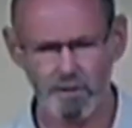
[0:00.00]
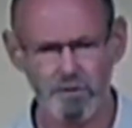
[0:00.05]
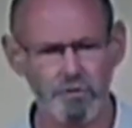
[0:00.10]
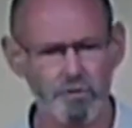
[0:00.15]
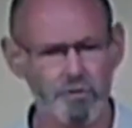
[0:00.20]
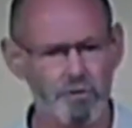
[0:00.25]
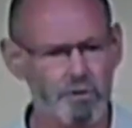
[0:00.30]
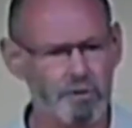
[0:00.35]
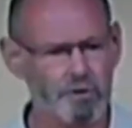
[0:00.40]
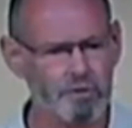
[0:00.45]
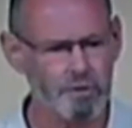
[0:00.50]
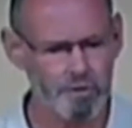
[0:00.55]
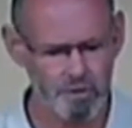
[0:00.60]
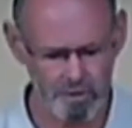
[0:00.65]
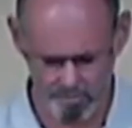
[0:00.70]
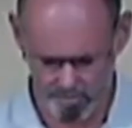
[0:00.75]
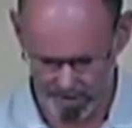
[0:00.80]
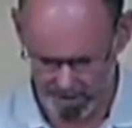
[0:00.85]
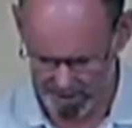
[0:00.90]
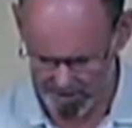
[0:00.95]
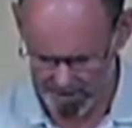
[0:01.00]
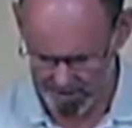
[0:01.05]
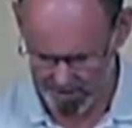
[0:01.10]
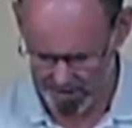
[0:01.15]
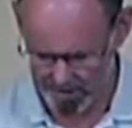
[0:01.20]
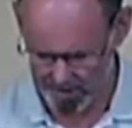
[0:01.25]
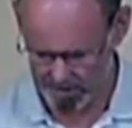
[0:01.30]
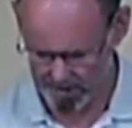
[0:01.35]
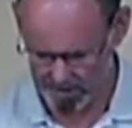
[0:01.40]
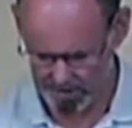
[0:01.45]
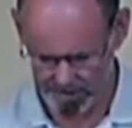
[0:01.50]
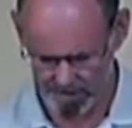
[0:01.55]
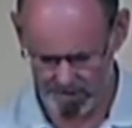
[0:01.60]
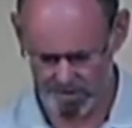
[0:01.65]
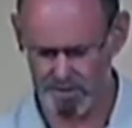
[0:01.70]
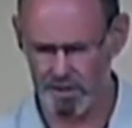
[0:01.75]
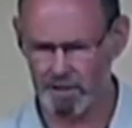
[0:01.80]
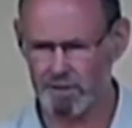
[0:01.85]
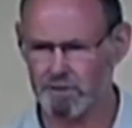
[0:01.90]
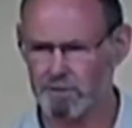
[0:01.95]
a true humility and a
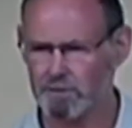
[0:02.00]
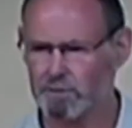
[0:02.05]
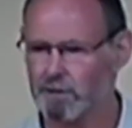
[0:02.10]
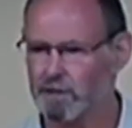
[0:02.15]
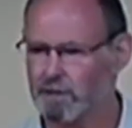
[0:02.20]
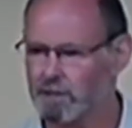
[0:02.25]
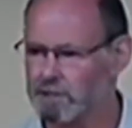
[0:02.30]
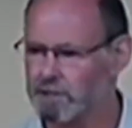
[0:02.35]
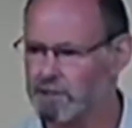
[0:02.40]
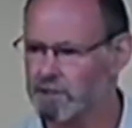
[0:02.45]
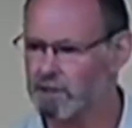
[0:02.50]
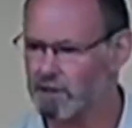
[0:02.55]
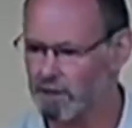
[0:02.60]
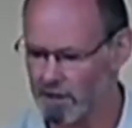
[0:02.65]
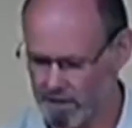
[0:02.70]
gentleness